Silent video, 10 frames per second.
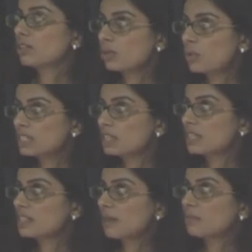requests
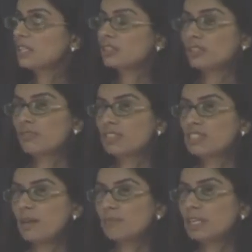examination of
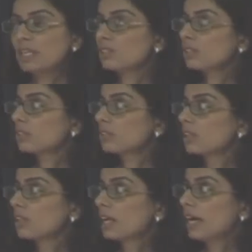its application,
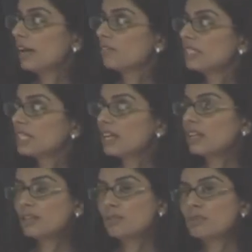and will take
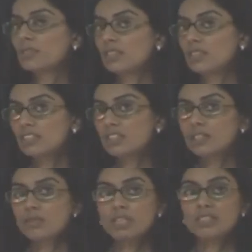any representation
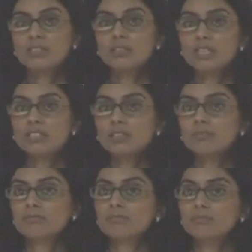into consideration,
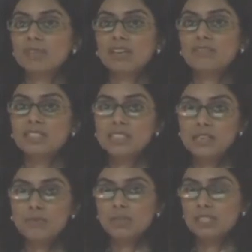and will
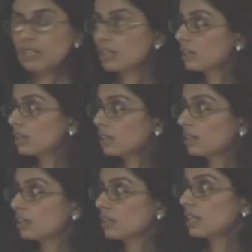see what
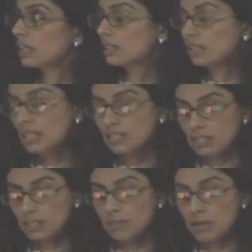he
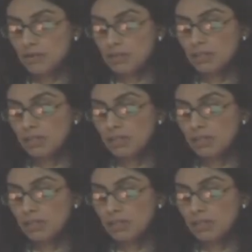thinks about